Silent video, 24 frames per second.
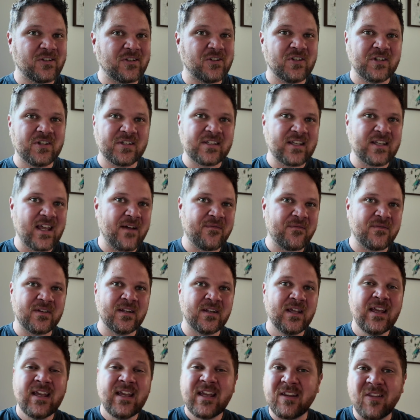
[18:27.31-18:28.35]
You just have to,
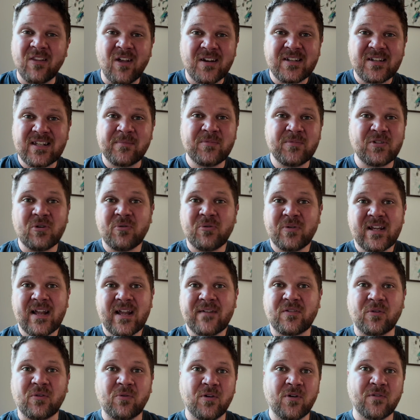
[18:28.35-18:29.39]
and a lot of times you don't even
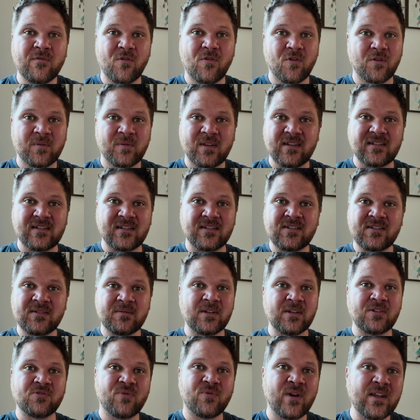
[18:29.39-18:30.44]
have to look for it because
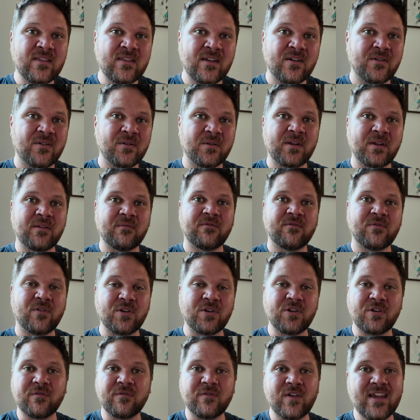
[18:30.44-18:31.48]
it's right there in front
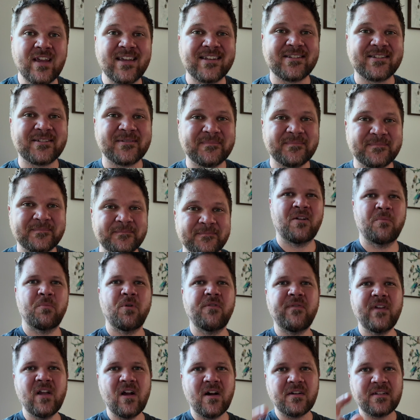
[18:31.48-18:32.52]
of your face.
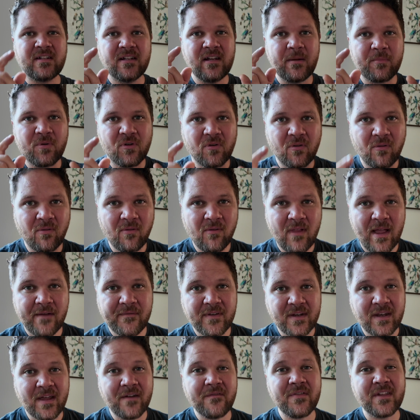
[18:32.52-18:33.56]
Moving on to number
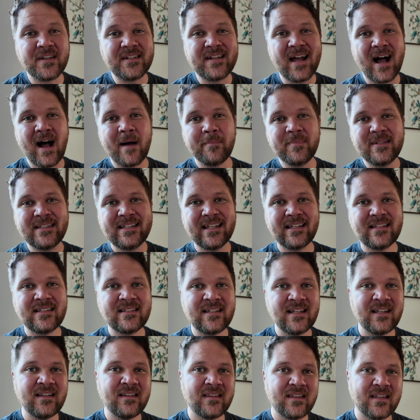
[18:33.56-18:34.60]
11 of the top
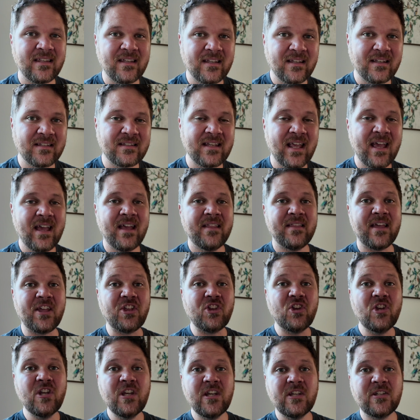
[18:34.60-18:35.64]
16 things that
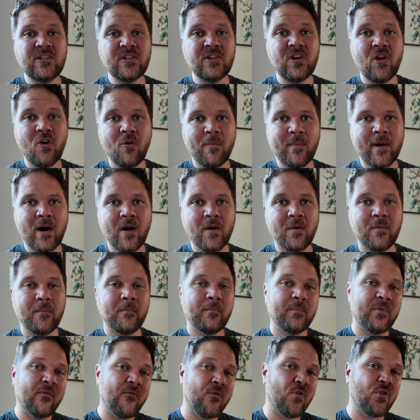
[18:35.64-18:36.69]
you need to know about
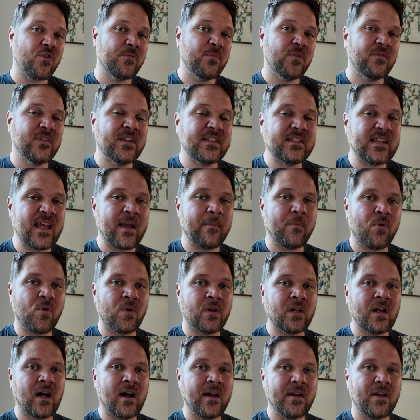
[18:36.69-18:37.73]
before you move to
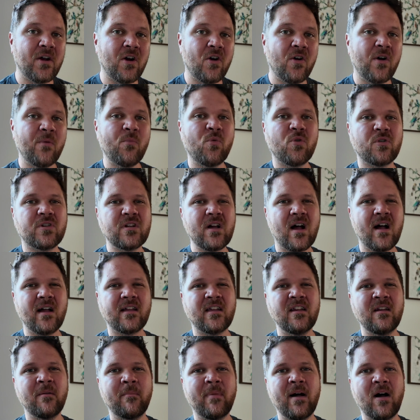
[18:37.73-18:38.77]
Sandpoint, Idaho, and we're
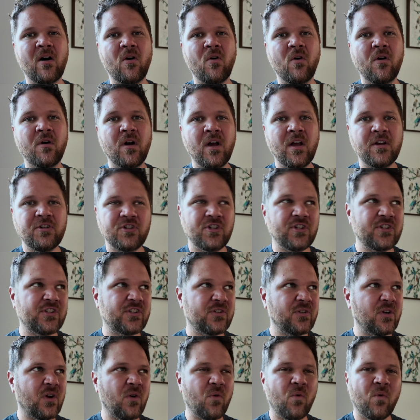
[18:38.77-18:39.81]
talking about
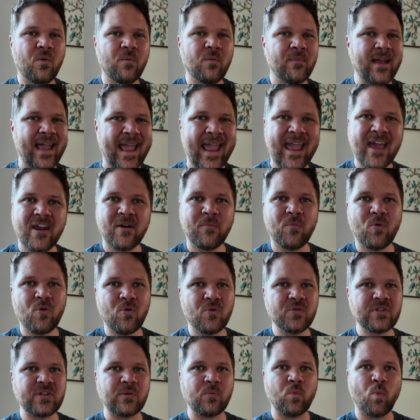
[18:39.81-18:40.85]
just
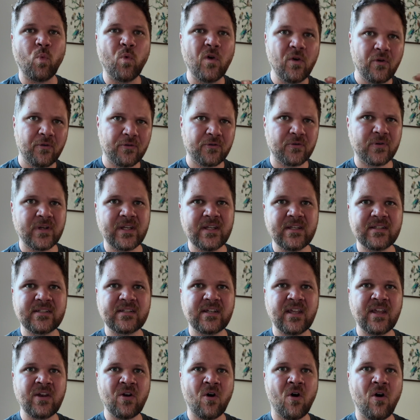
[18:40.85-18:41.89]
animals and
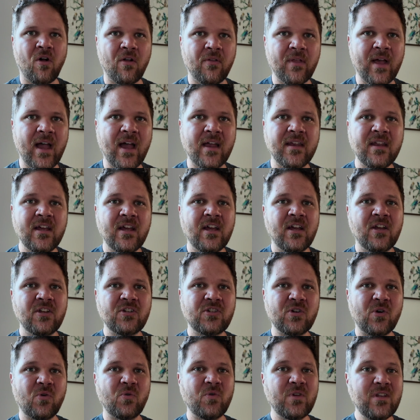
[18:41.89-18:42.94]
wilderness and all that.
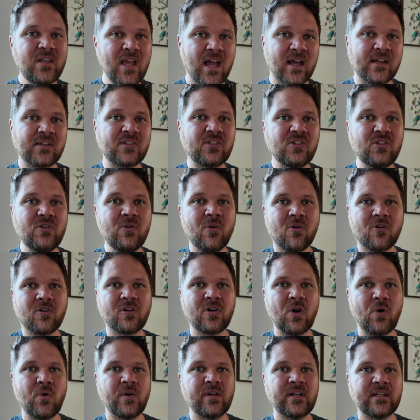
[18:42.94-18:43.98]
So yes, you're
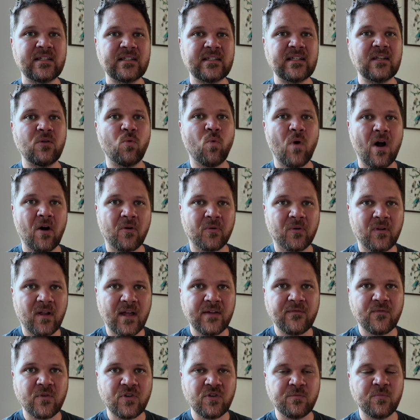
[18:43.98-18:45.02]
going to see
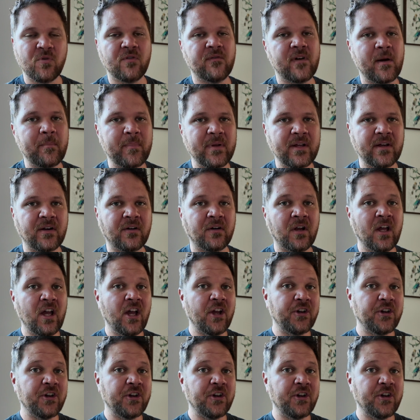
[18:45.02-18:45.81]
wildlife when you move up here.